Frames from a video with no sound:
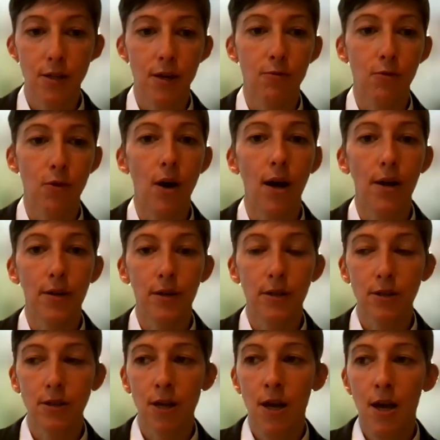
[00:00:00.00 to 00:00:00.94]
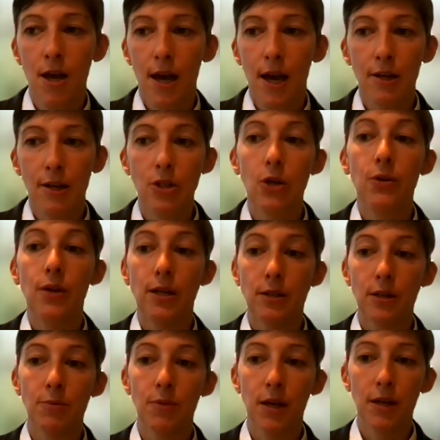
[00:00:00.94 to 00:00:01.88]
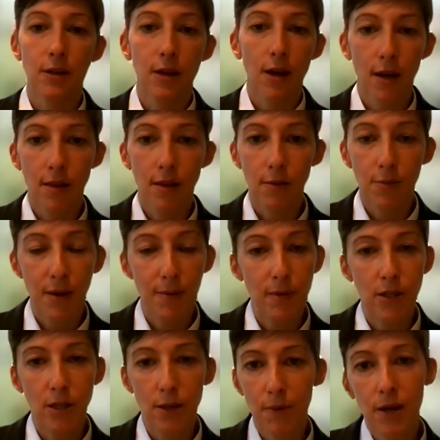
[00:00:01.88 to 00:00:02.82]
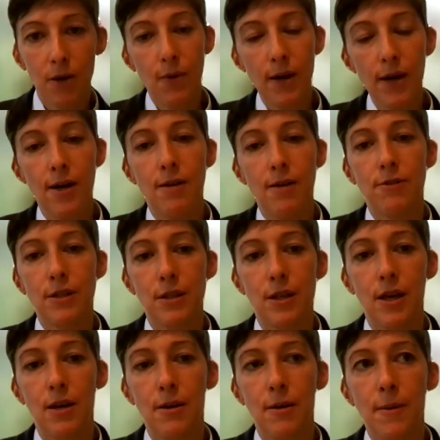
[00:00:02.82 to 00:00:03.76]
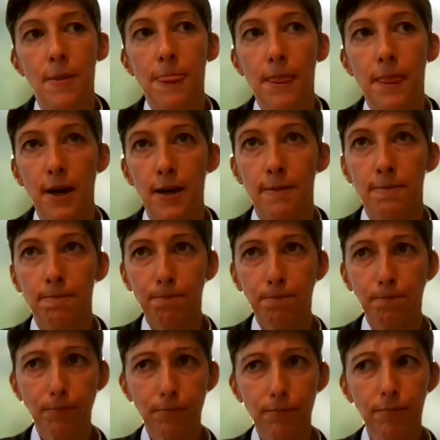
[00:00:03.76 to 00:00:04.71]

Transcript: are several others. And so that's something I think maybe to be aware of is that um,